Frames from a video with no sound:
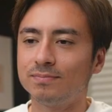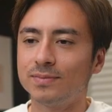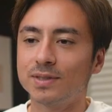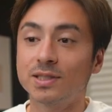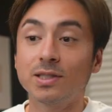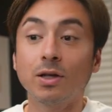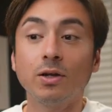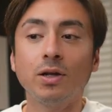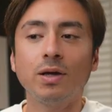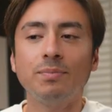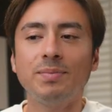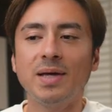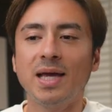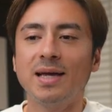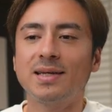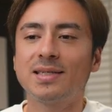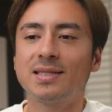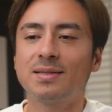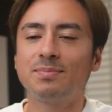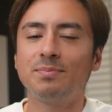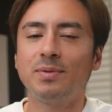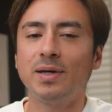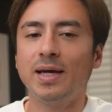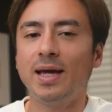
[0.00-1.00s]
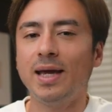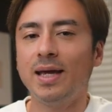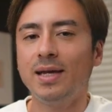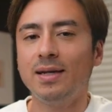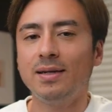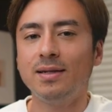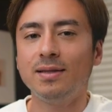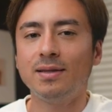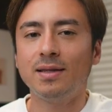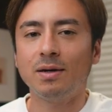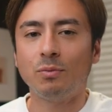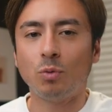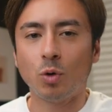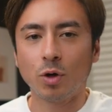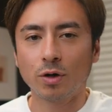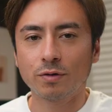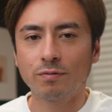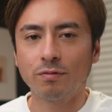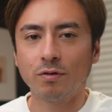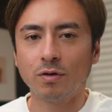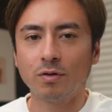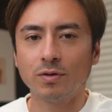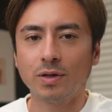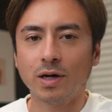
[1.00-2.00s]
So let me explain the
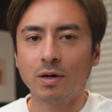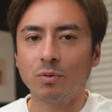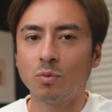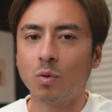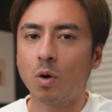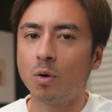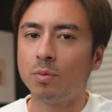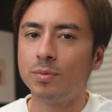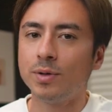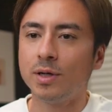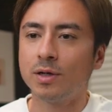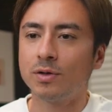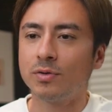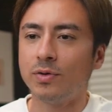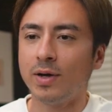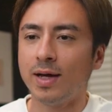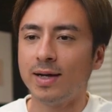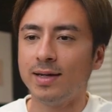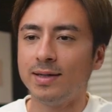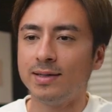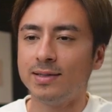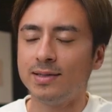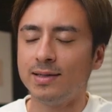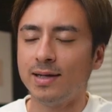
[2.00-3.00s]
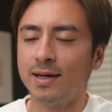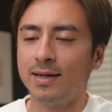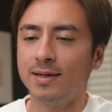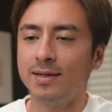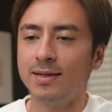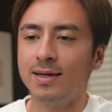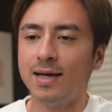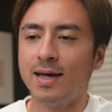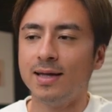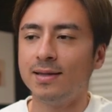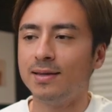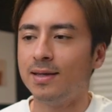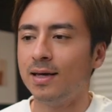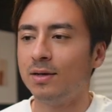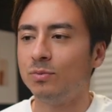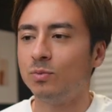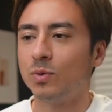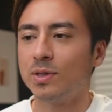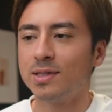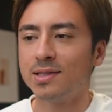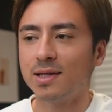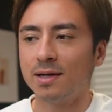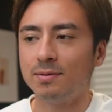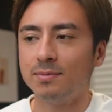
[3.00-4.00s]
workflow that we'll be creating today and then
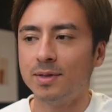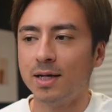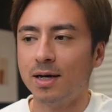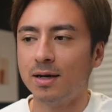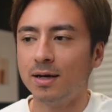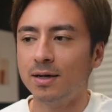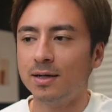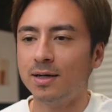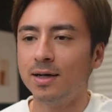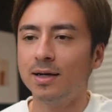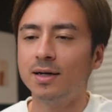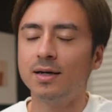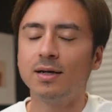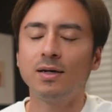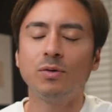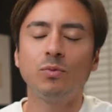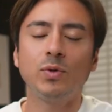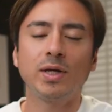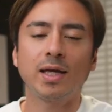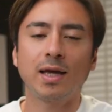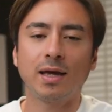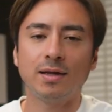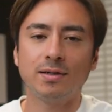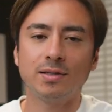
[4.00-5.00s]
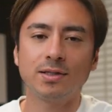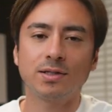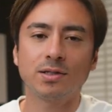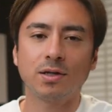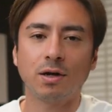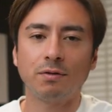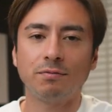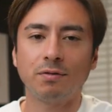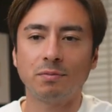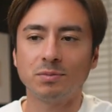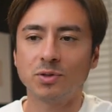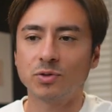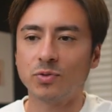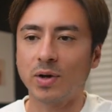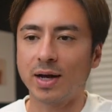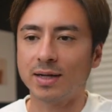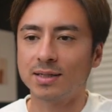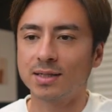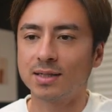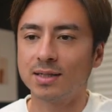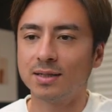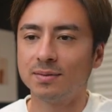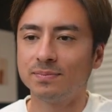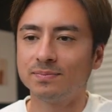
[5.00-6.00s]
once I'm done, we can start from
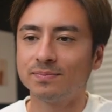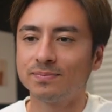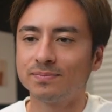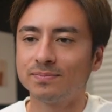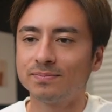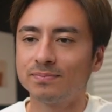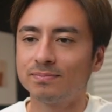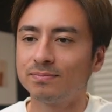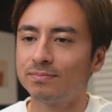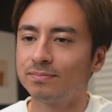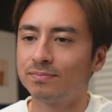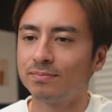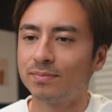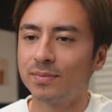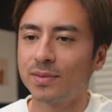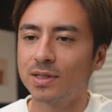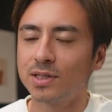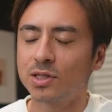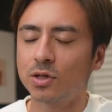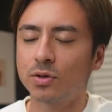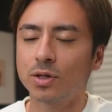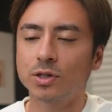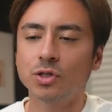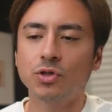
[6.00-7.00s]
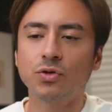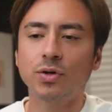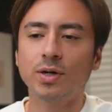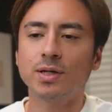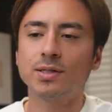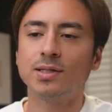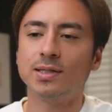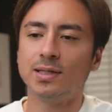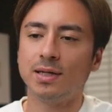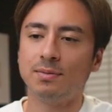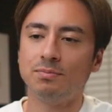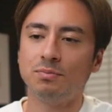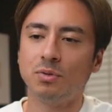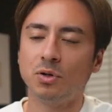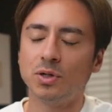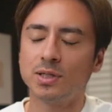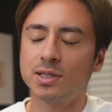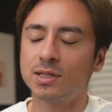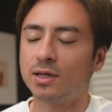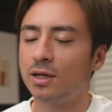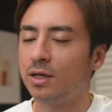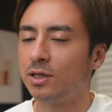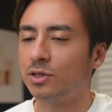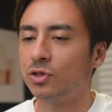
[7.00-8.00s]
scratch. So the trigger is simple. It's
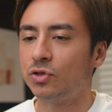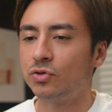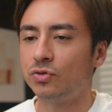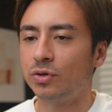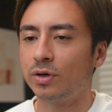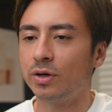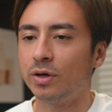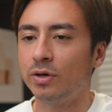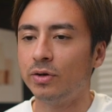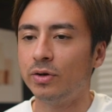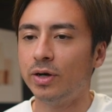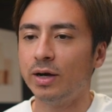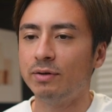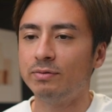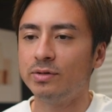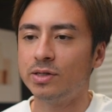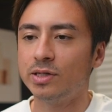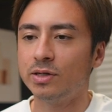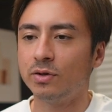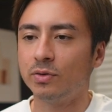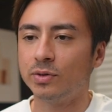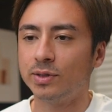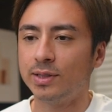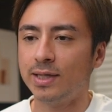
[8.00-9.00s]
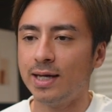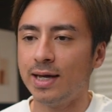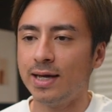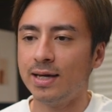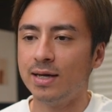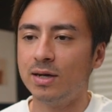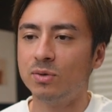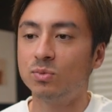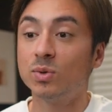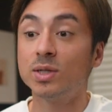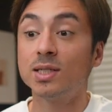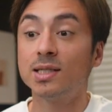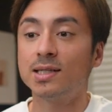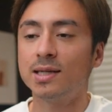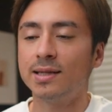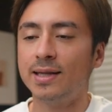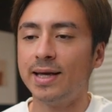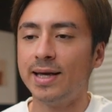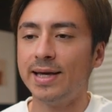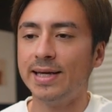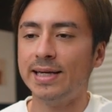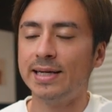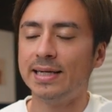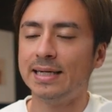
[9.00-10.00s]
going to trigger every single day, once a
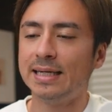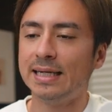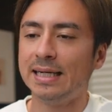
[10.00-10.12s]
day.